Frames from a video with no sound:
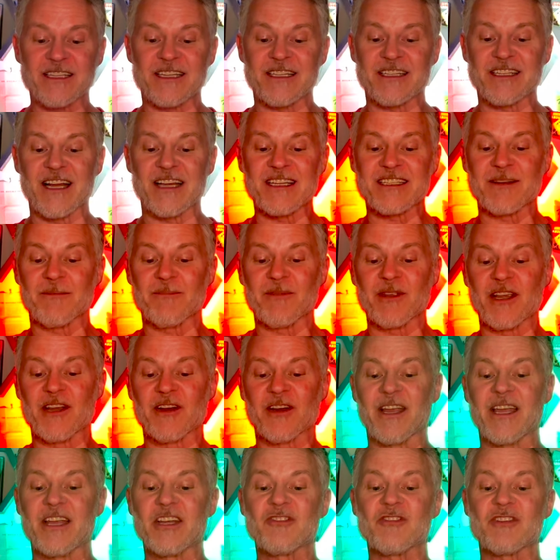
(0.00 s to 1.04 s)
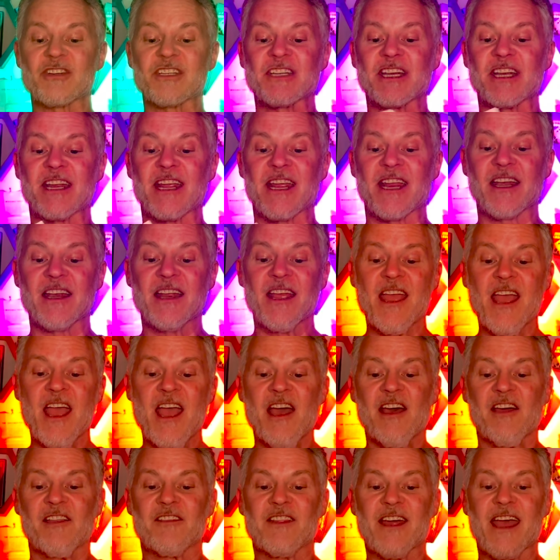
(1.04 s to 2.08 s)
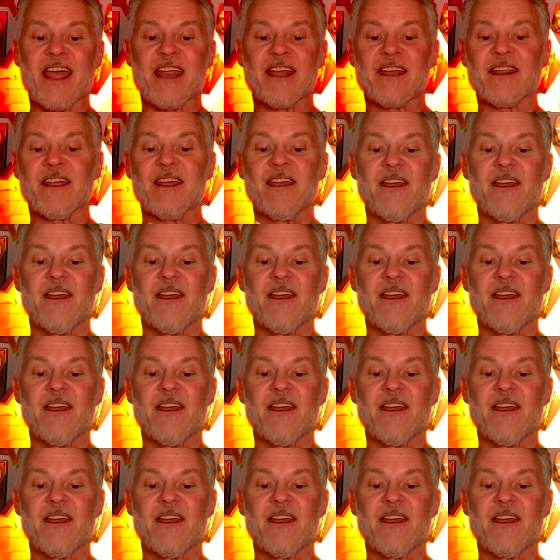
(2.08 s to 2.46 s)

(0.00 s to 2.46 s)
it's not something you're interested in, then